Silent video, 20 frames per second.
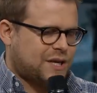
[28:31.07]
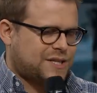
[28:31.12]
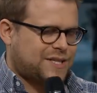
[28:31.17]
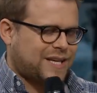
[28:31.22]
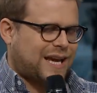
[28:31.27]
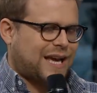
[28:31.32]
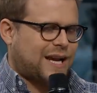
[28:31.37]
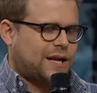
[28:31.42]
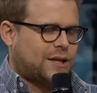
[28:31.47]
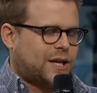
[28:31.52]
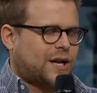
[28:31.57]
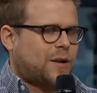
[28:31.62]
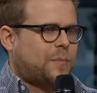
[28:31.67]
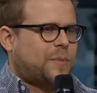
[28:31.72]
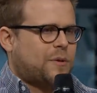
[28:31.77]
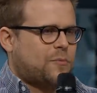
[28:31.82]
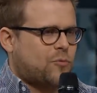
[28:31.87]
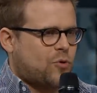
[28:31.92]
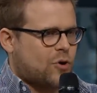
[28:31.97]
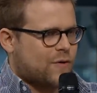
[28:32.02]
to get a little
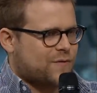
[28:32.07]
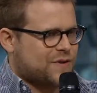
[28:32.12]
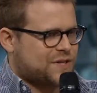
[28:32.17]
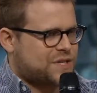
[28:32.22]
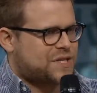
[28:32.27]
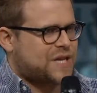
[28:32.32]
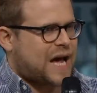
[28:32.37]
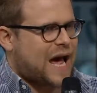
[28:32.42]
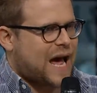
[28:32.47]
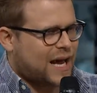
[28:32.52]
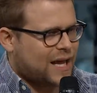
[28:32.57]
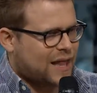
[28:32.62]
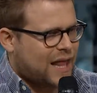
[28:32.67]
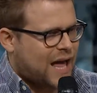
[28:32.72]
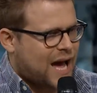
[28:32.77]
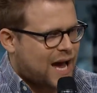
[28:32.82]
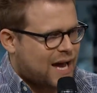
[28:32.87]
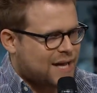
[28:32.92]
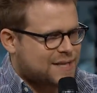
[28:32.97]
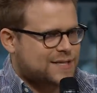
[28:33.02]
bit more of a
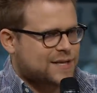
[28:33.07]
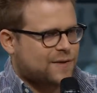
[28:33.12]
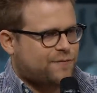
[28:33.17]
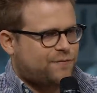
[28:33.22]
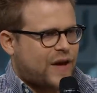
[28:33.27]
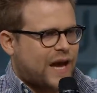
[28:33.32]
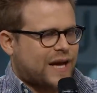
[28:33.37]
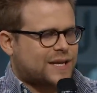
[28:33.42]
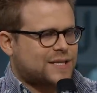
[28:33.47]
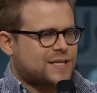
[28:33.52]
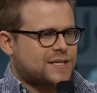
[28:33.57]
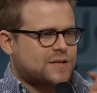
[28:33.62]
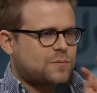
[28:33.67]
stylized effect and